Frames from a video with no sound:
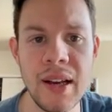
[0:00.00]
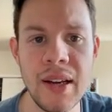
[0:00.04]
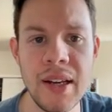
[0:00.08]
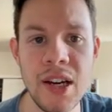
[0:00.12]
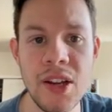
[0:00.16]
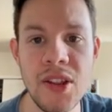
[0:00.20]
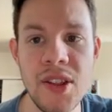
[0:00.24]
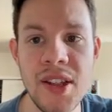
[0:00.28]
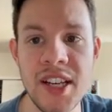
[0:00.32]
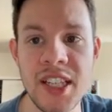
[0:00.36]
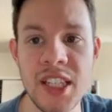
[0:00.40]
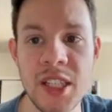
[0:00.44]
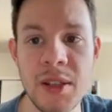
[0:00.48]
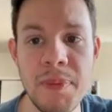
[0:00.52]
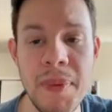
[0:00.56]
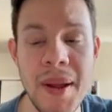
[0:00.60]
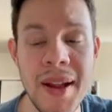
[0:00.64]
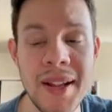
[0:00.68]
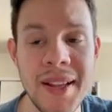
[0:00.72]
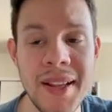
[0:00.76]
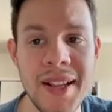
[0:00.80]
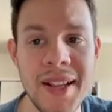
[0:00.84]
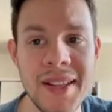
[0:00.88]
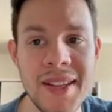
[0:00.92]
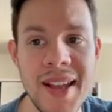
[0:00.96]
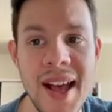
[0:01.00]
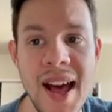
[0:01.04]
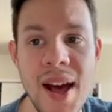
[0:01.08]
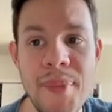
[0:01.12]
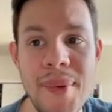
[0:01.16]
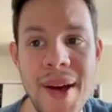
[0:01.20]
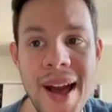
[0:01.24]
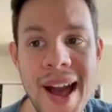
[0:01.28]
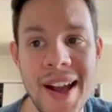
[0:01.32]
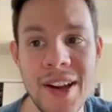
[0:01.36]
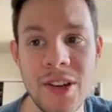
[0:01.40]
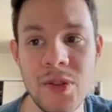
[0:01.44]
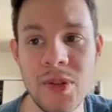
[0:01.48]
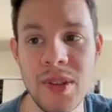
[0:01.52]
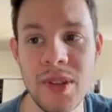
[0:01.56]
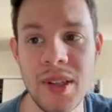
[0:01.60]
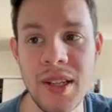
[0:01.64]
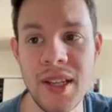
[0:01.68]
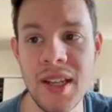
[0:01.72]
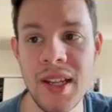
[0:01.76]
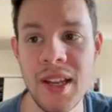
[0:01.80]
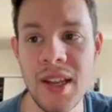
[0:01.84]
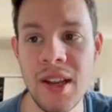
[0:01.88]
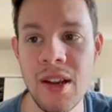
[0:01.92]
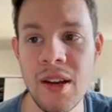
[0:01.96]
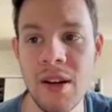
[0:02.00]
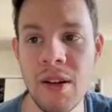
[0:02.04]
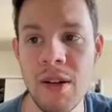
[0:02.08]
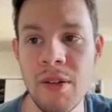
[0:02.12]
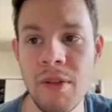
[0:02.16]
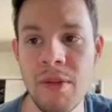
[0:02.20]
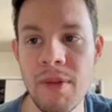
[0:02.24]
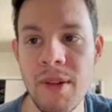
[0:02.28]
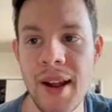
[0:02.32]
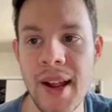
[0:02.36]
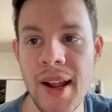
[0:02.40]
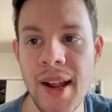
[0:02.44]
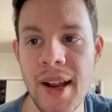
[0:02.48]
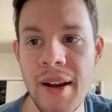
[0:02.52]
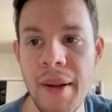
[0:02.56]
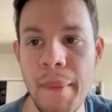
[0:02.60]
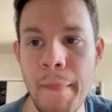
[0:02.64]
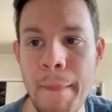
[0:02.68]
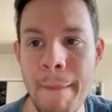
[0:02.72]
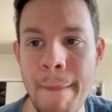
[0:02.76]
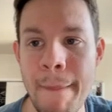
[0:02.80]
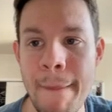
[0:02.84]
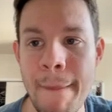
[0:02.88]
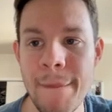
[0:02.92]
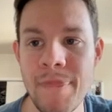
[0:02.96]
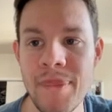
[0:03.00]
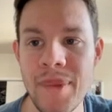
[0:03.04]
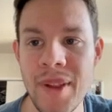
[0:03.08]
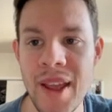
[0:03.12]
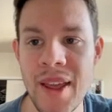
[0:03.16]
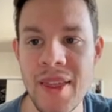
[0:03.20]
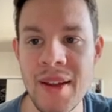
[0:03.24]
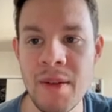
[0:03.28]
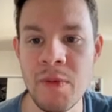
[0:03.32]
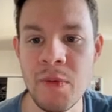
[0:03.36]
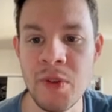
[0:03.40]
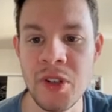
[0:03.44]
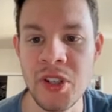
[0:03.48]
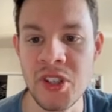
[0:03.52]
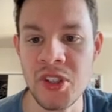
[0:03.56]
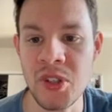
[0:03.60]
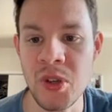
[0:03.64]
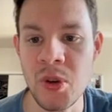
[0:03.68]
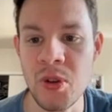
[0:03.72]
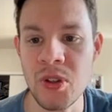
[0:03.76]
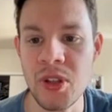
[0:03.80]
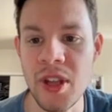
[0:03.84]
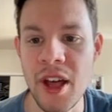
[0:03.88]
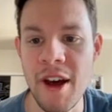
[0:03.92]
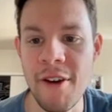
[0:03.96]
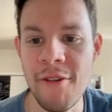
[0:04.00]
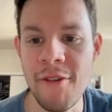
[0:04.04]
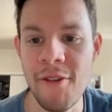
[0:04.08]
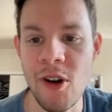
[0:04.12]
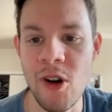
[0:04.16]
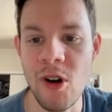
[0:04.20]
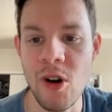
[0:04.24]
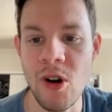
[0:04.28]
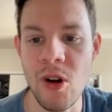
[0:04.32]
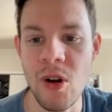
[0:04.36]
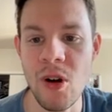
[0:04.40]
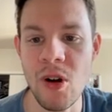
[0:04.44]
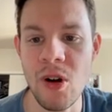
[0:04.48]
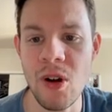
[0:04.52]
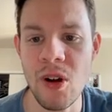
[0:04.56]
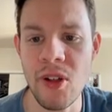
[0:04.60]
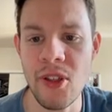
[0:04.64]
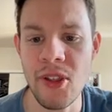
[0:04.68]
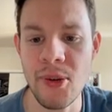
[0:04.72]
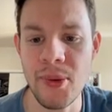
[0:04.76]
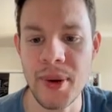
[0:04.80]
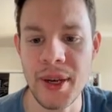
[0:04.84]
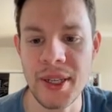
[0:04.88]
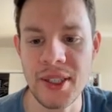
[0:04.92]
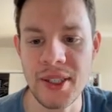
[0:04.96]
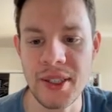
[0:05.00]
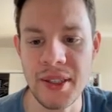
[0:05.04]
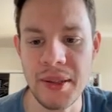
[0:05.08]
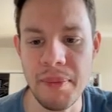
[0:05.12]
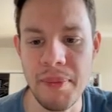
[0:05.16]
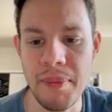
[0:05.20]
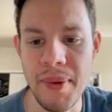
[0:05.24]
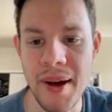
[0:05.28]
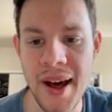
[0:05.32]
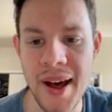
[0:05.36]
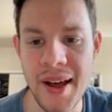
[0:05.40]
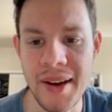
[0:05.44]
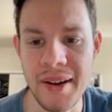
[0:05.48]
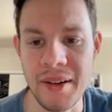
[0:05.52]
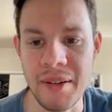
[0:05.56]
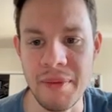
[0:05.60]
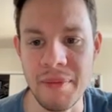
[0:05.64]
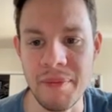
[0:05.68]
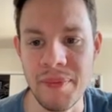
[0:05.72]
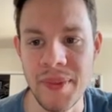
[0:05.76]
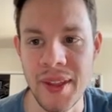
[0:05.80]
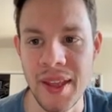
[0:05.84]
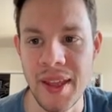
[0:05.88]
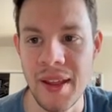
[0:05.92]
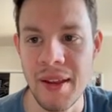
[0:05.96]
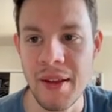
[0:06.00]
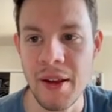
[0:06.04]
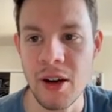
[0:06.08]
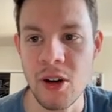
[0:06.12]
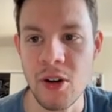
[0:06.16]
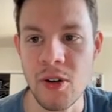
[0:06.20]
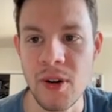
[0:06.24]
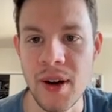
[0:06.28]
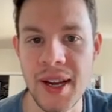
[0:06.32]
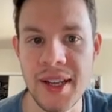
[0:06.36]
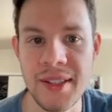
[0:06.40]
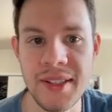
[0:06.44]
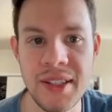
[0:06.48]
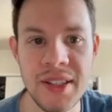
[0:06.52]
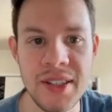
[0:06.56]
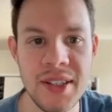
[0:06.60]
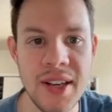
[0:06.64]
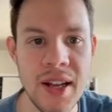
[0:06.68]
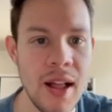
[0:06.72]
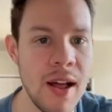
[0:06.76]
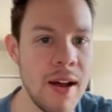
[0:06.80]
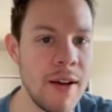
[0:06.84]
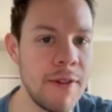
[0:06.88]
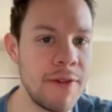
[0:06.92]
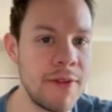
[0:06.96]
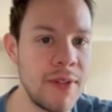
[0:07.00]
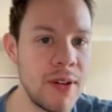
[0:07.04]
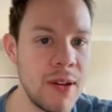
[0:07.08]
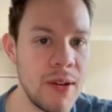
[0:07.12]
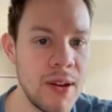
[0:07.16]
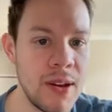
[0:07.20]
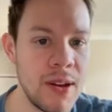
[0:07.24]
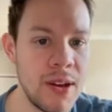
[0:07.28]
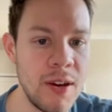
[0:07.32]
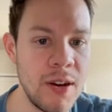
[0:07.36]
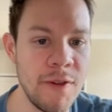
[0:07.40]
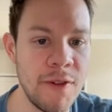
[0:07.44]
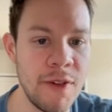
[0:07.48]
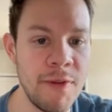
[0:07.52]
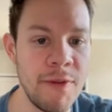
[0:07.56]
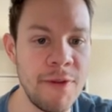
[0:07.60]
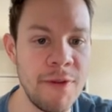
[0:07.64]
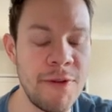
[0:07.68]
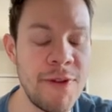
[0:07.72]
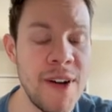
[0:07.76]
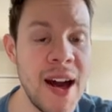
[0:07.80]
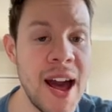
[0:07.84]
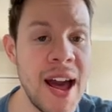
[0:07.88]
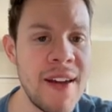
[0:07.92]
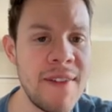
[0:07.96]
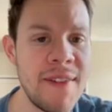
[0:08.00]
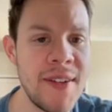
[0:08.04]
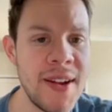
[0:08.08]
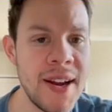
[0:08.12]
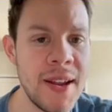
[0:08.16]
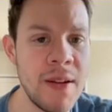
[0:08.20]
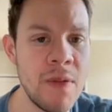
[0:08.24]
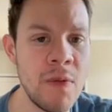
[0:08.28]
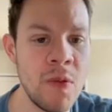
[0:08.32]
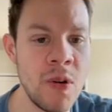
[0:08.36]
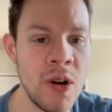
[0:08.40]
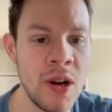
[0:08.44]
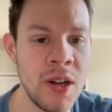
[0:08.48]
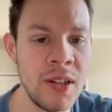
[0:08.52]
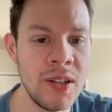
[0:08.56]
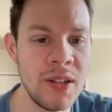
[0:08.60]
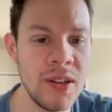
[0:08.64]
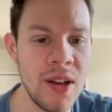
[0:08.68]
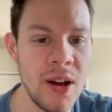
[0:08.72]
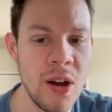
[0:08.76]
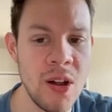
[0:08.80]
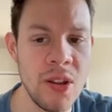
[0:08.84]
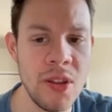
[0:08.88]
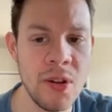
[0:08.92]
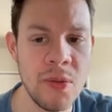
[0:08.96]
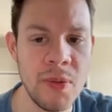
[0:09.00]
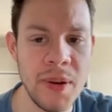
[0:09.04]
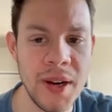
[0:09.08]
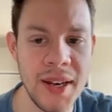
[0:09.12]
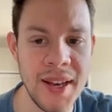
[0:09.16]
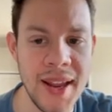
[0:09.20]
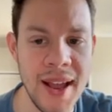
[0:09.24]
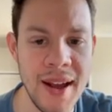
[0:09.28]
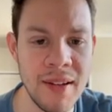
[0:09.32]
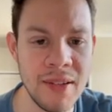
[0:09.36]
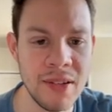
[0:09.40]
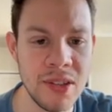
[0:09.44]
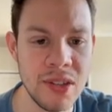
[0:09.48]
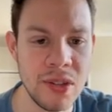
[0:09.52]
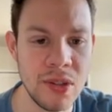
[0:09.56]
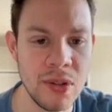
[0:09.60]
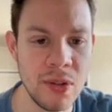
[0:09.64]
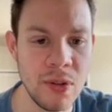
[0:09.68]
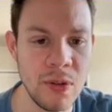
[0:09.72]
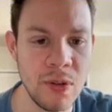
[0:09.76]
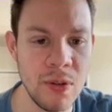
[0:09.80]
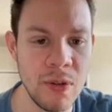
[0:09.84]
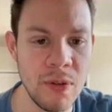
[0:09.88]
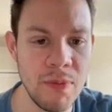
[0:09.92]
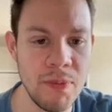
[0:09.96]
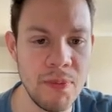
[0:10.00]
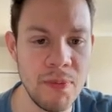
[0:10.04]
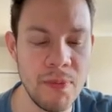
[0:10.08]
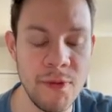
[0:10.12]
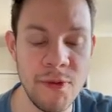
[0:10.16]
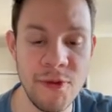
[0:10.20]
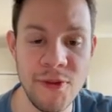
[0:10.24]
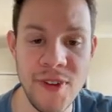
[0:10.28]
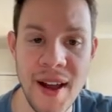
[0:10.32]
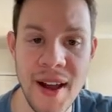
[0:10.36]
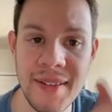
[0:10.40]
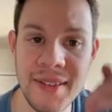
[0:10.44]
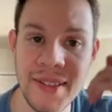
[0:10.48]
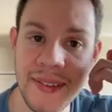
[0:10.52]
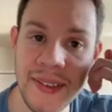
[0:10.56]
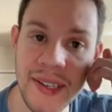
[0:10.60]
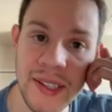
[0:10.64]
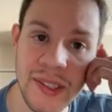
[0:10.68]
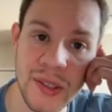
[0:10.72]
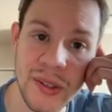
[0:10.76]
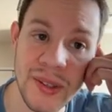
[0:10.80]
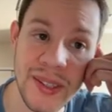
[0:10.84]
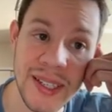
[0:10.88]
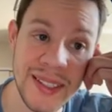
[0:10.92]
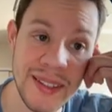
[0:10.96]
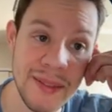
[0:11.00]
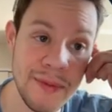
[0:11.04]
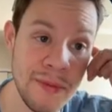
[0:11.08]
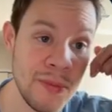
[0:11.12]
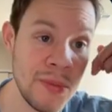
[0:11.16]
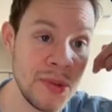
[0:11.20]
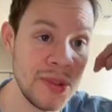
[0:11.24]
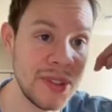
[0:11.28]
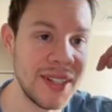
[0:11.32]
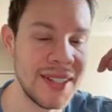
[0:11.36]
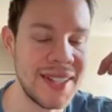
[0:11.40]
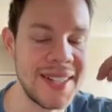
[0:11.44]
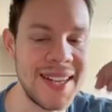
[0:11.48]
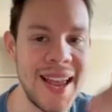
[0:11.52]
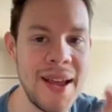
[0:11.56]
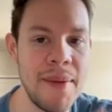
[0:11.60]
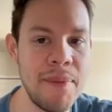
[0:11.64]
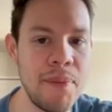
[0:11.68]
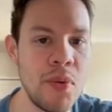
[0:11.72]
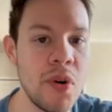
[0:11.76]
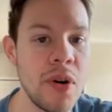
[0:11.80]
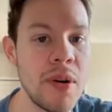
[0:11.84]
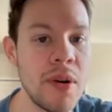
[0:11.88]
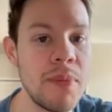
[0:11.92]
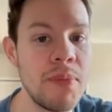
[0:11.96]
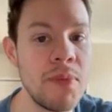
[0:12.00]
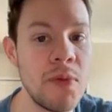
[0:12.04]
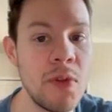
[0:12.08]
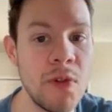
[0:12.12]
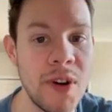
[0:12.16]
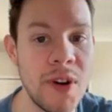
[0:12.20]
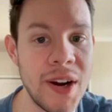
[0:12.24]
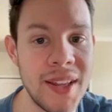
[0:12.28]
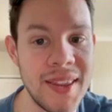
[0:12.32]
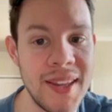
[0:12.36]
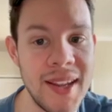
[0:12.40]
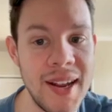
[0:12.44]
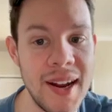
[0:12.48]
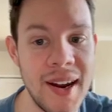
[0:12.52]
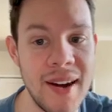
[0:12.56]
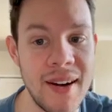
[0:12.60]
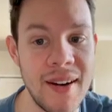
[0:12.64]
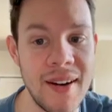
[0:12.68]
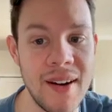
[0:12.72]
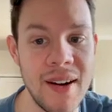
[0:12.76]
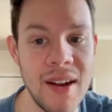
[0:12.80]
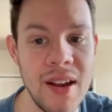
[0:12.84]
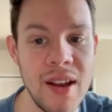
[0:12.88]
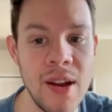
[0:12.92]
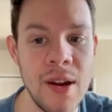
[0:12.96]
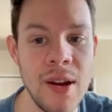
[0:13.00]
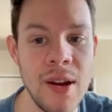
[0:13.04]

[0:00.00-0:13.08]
the expected top, actually, right? And then we sold off all the way to the bottom. Crazy sell-off, from 581 all the way down to 572. That's almost a 10-point move right there.